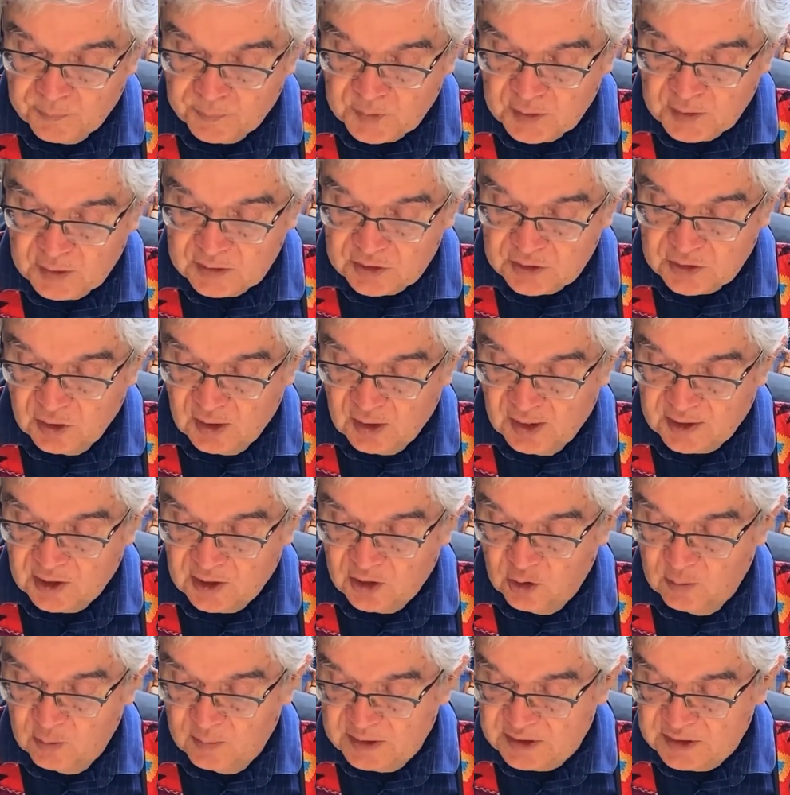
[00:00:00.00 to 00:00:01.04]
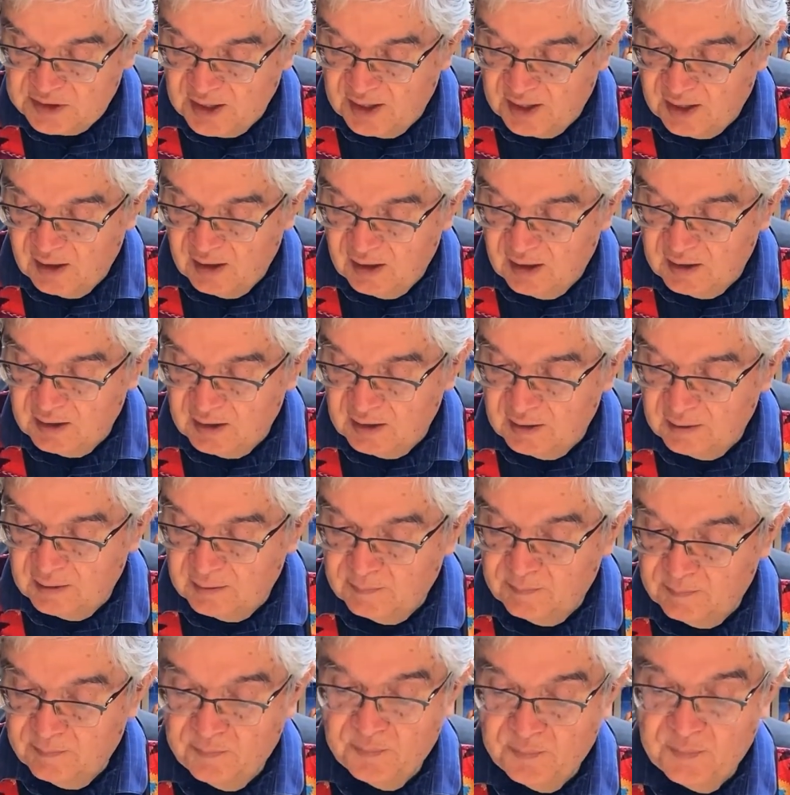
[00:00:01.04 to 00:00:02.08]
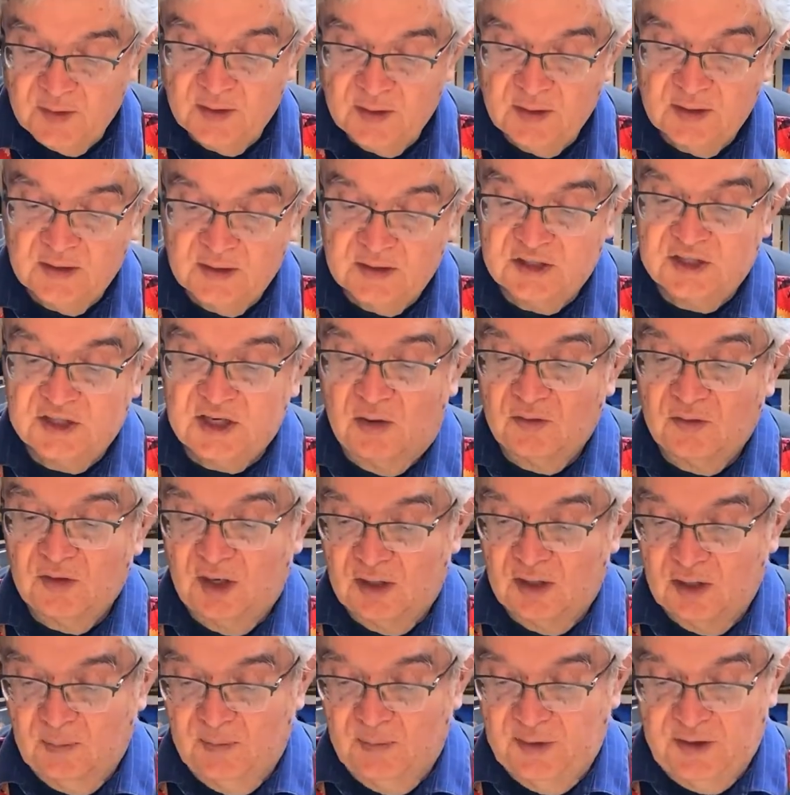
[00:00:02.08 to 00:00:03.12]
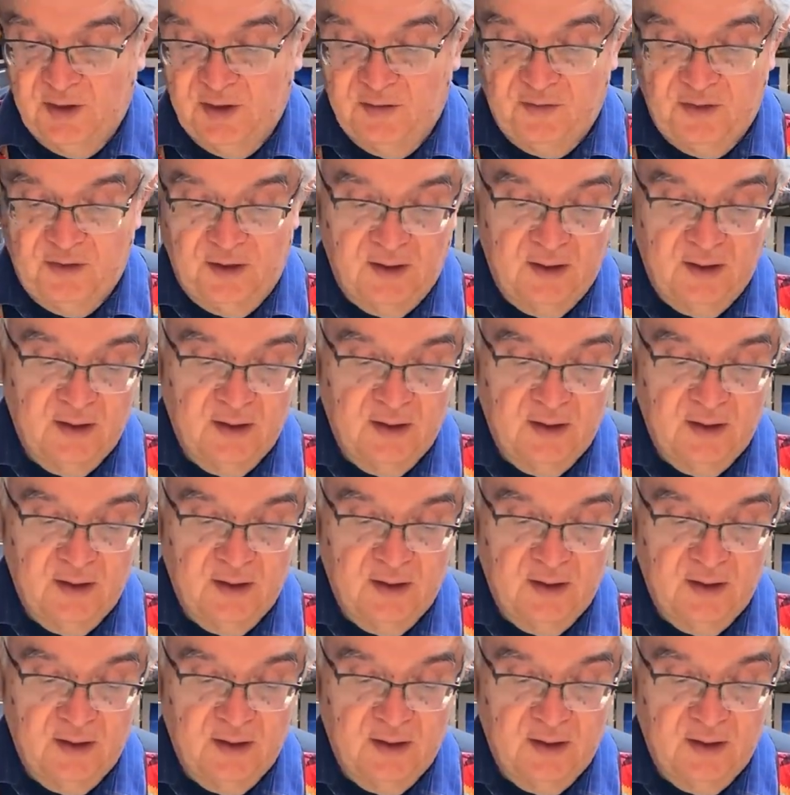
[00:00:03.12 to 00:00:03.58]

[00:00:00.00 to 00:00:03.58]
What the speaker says: So like humans, they all sound a little bit different.